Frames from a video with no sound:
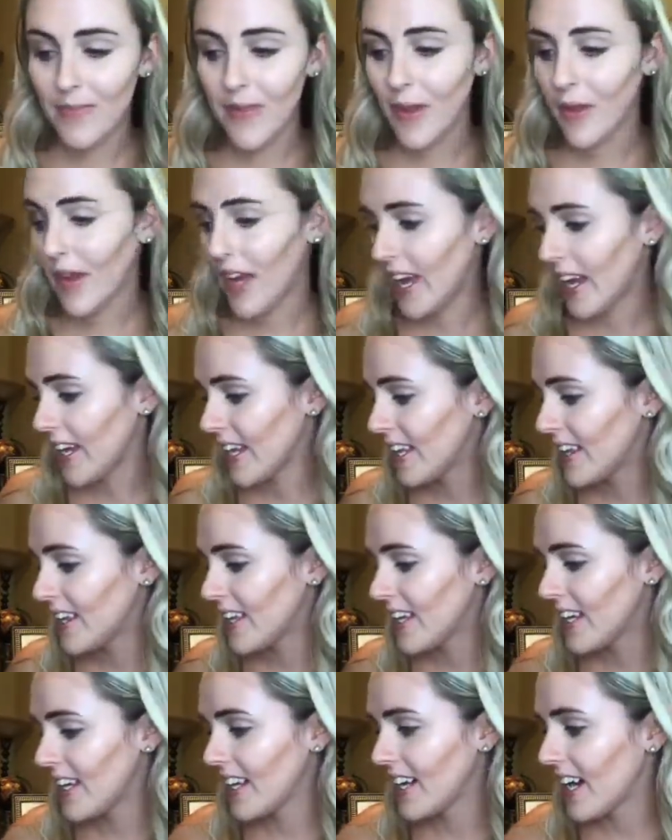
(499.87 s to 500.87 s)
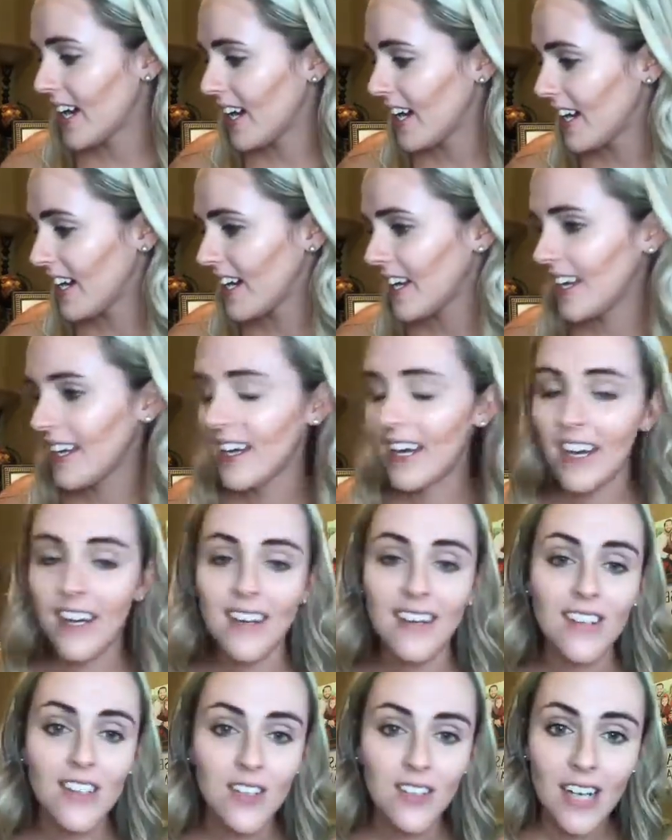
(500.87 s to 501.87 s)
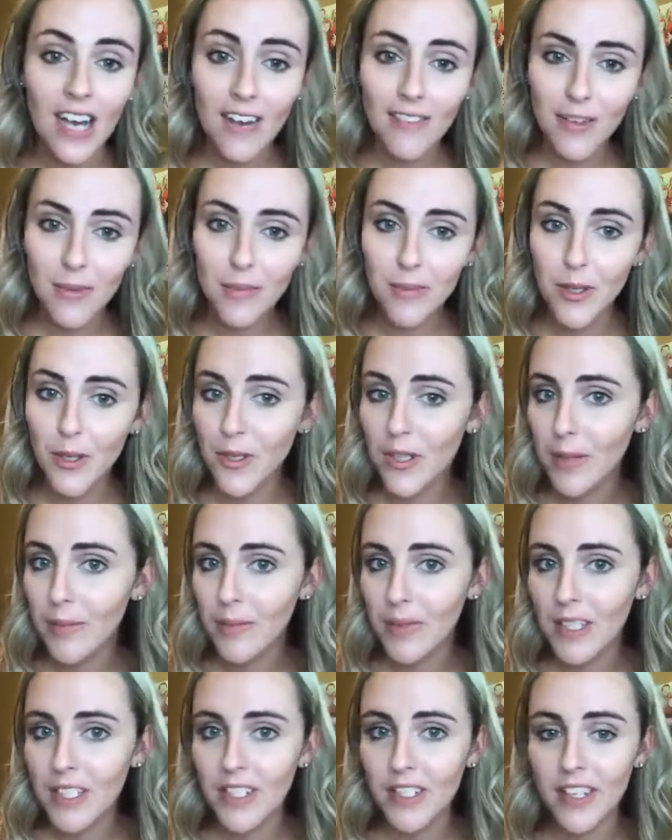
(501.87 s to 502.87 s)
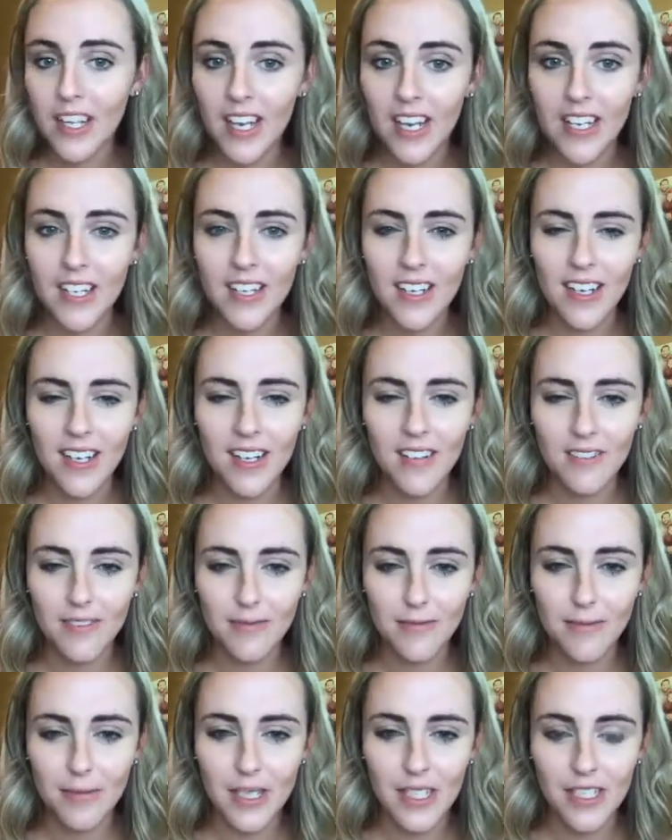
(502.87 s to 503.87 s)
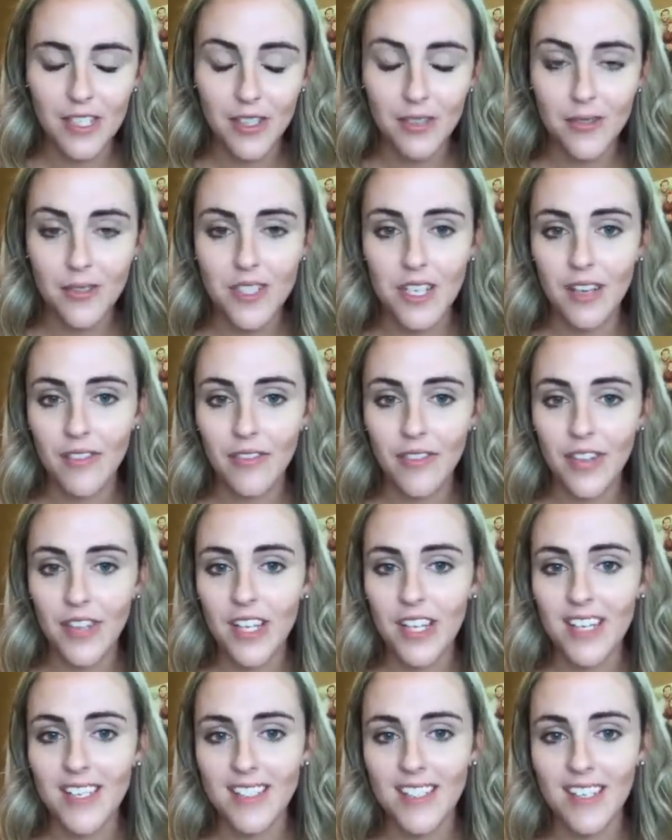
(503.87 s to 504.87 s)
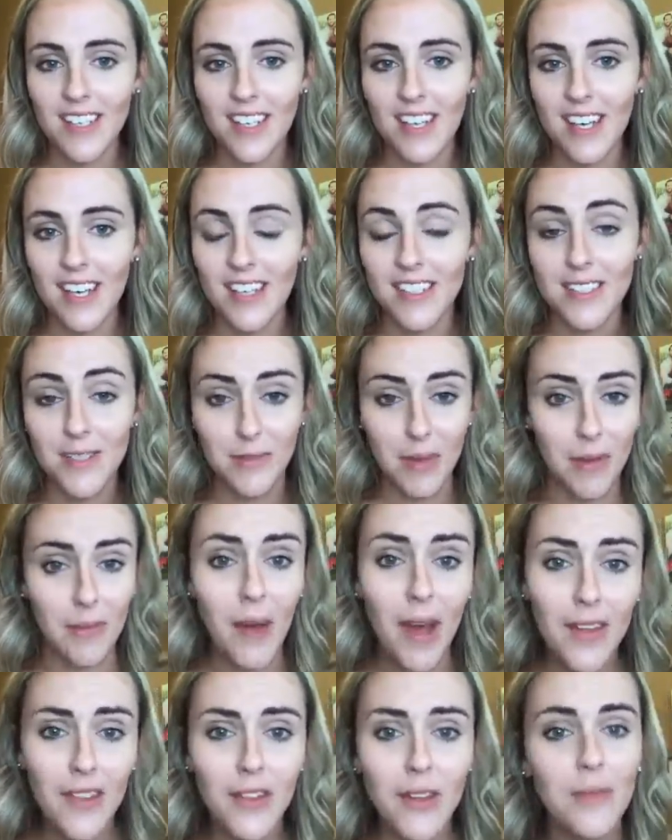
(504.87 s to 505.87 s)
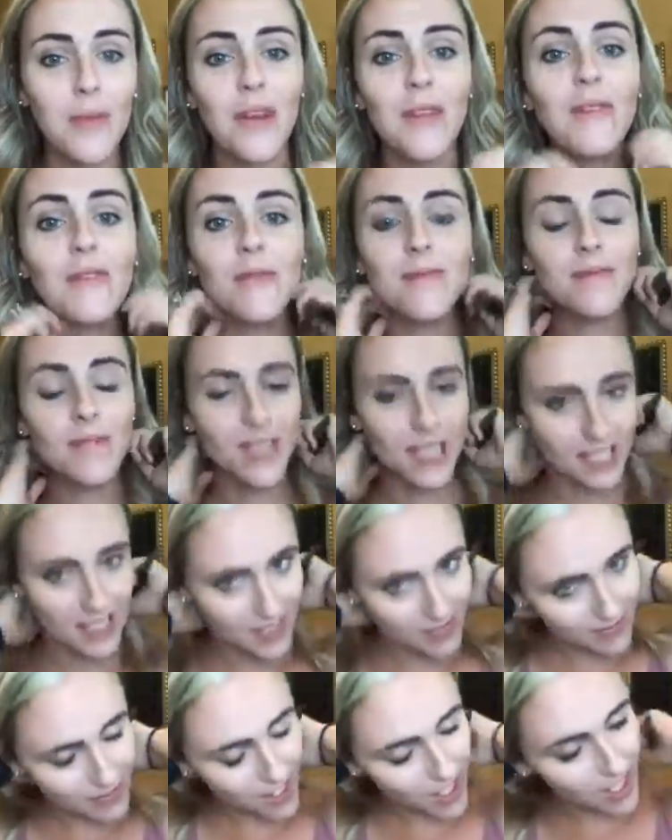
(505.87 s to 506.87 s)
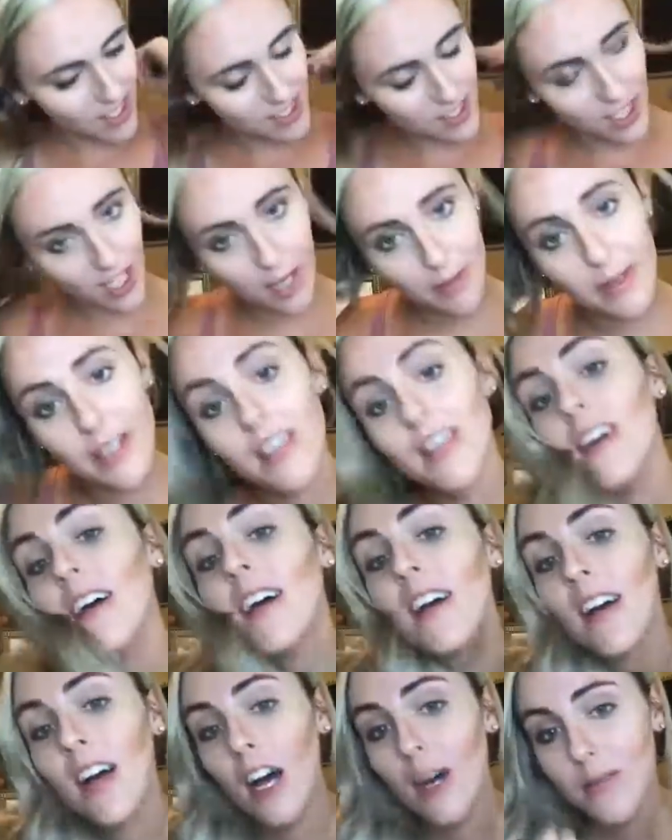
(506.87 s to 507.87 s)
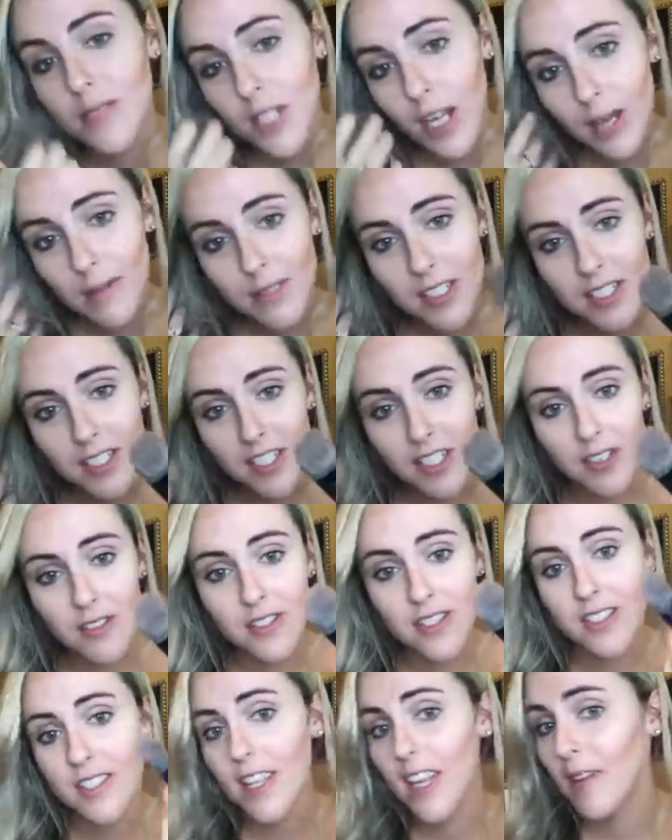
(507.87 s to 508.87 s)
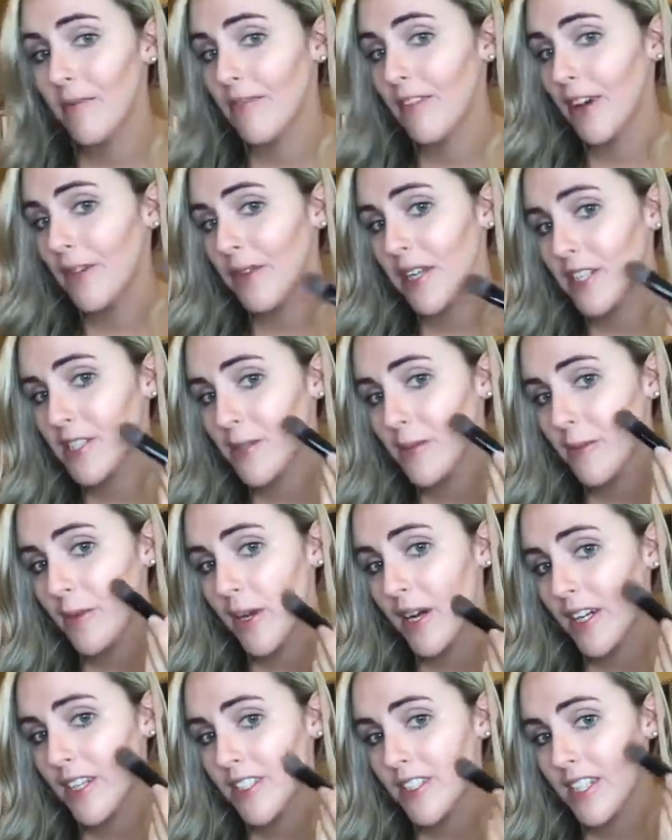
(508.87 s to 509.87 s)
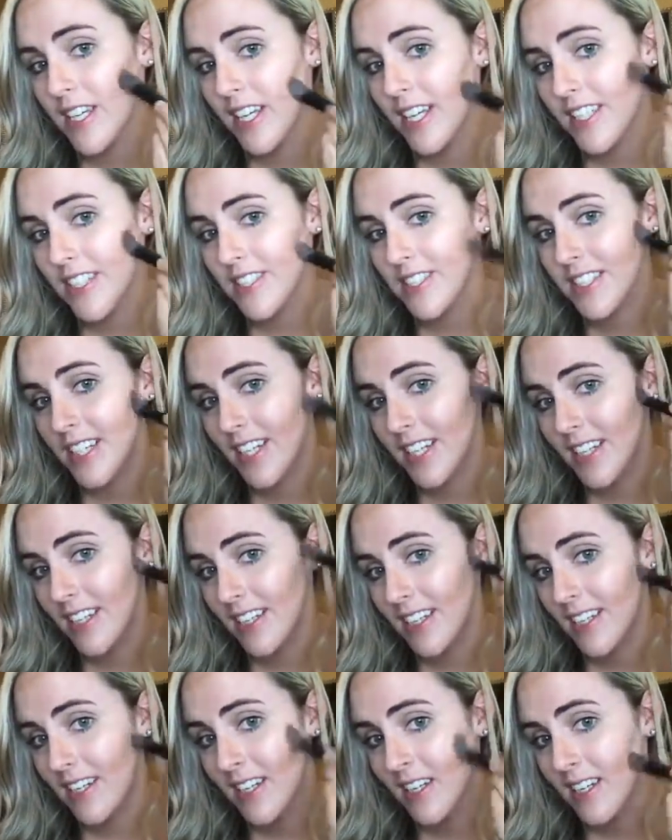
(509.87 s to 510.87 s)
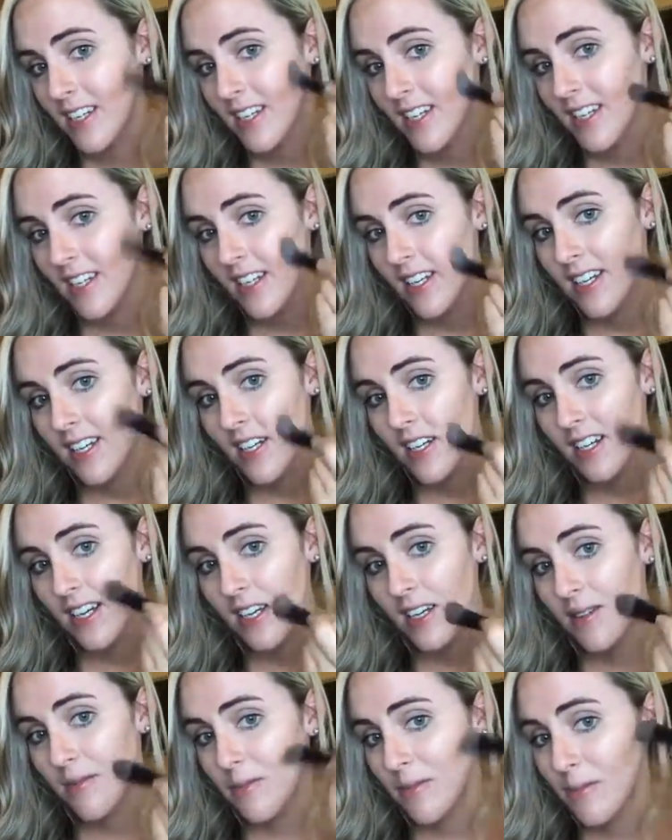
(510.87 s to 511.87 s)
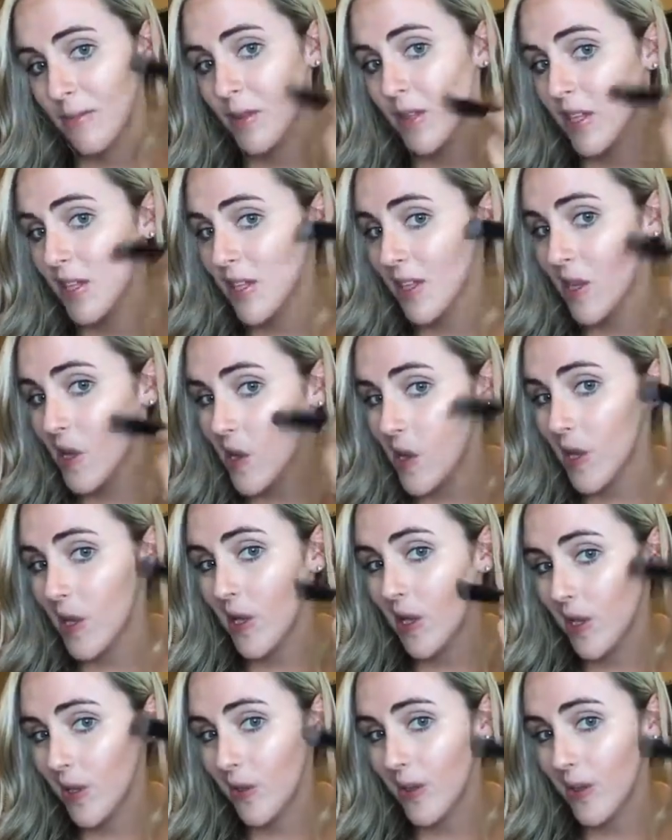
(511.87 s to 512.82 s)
Okay, and then I have a beauty blender that I've been using for these, and again, it's in my bathroom. I forgot to grab it. So I'm just gonna use the same foundation brush and just kind of blend it in.